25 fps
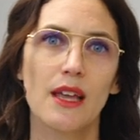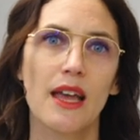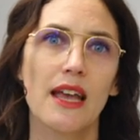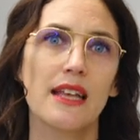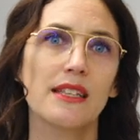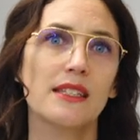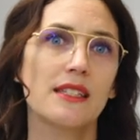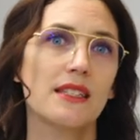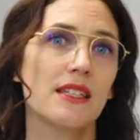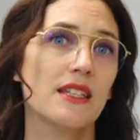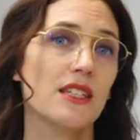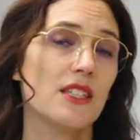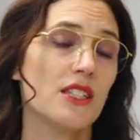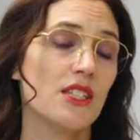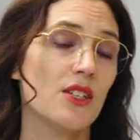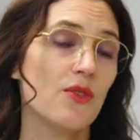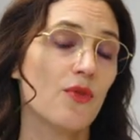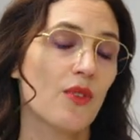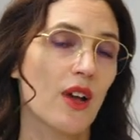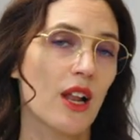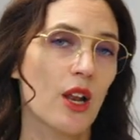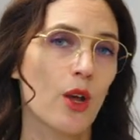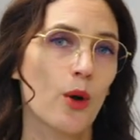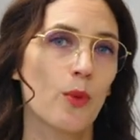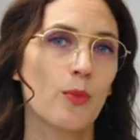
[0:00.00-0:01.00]
as they
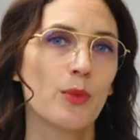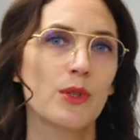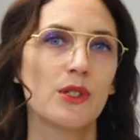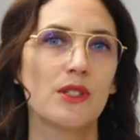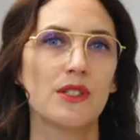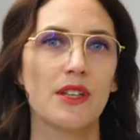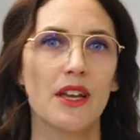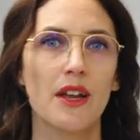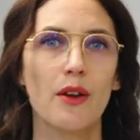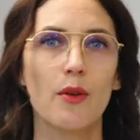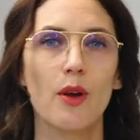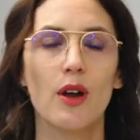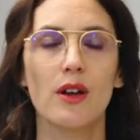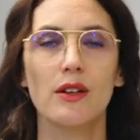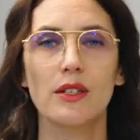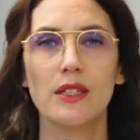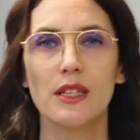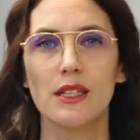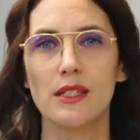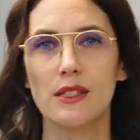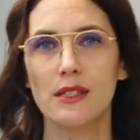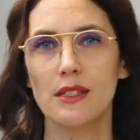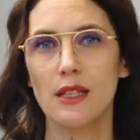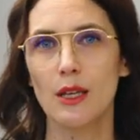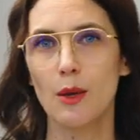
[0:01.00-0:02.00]
develop their
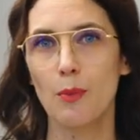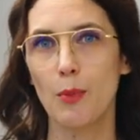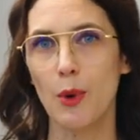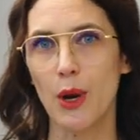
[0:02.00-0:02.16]
artistic